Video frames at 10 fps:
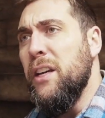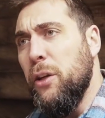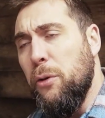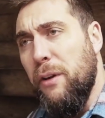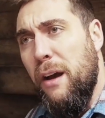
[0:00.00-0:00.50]

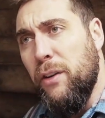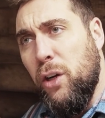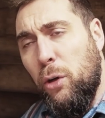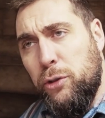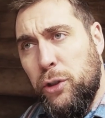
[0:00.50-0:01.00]
You either have a
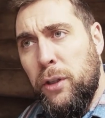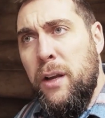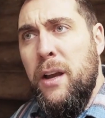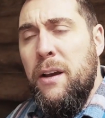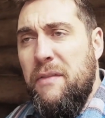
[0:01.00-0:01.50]

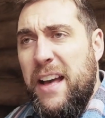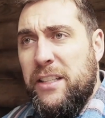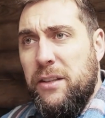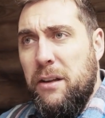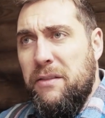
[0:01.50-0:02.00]
culture
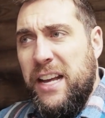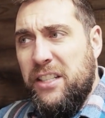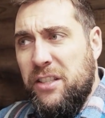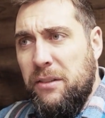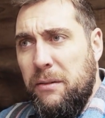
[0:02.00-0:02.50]
that's
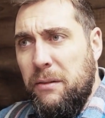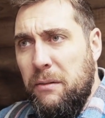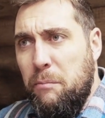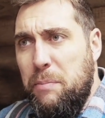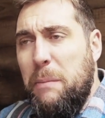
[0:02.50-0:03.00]
that's
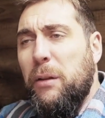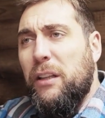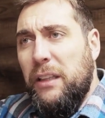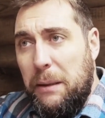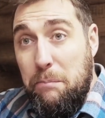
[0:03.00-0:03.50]

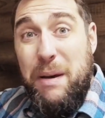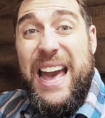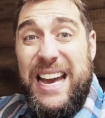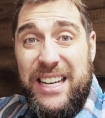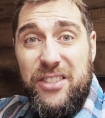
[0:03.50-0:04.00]
biblically
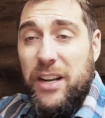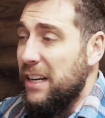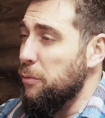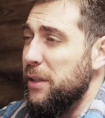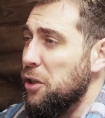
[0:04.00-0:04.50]
based.
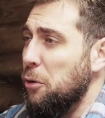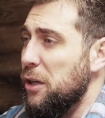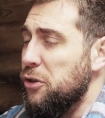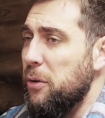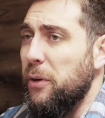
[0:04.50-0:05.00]
Not everybody's a
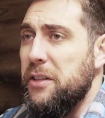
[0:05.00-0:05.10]
Christian.